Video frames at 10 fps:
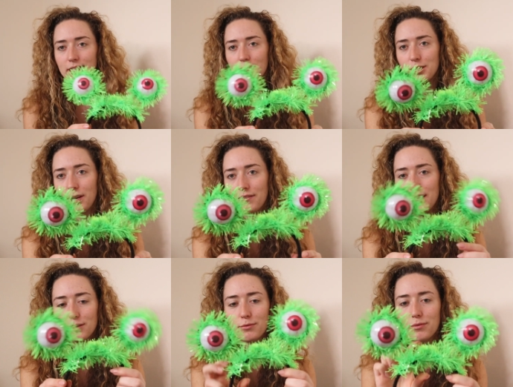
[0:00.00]
so I do have
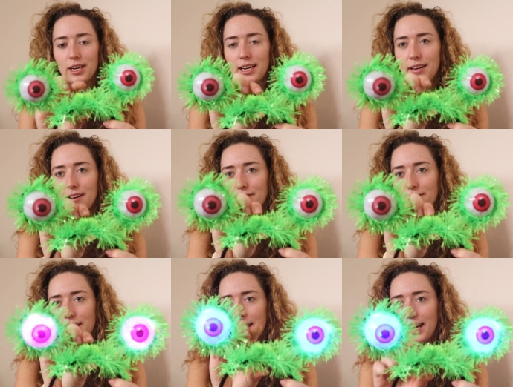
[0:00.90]
these really
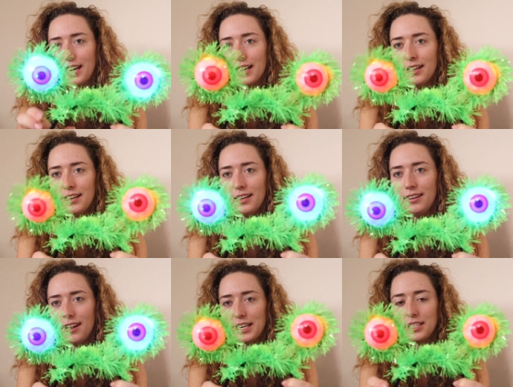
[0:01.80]
funky
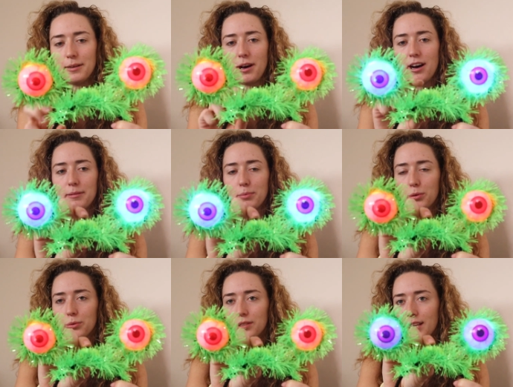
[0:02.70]
light up
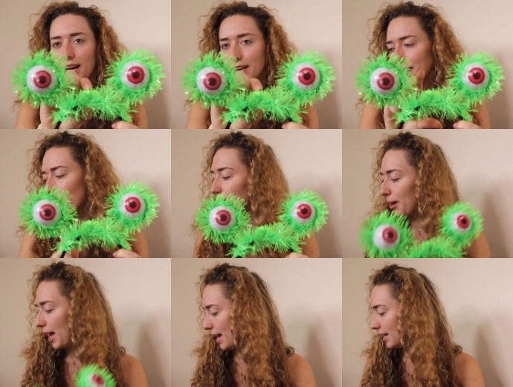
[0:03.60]
eyeballs that are gonna go on
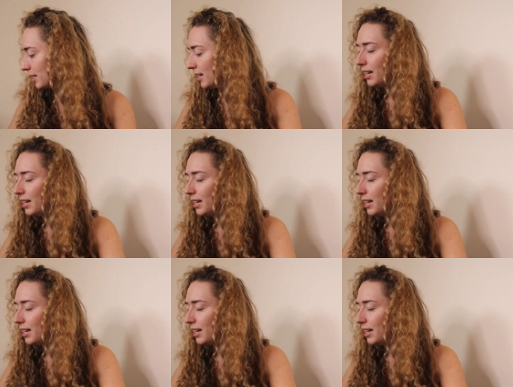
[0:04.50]
my head.